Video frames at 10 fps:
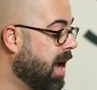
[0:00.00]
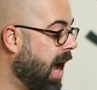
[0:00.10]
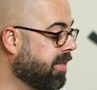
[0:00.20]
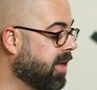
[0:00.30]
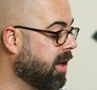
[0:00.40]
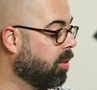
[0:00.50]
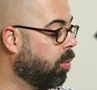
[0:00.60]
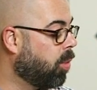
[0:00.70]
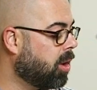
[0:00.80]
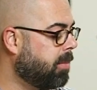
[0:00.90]
And
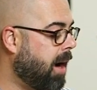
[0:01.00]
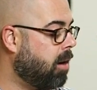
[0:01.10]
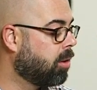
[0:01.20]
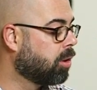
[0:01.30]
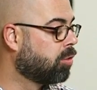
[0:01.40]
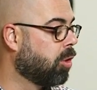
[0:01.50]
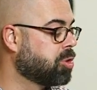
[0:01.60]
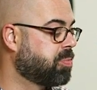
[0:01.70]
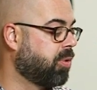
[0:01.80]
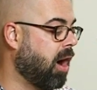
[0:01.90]
then what about
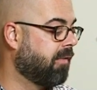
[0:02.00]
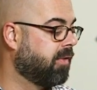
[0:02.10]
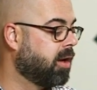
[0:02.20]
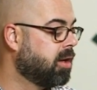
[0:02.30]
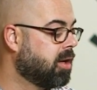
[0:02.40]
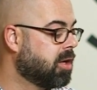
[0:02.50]
gross profit?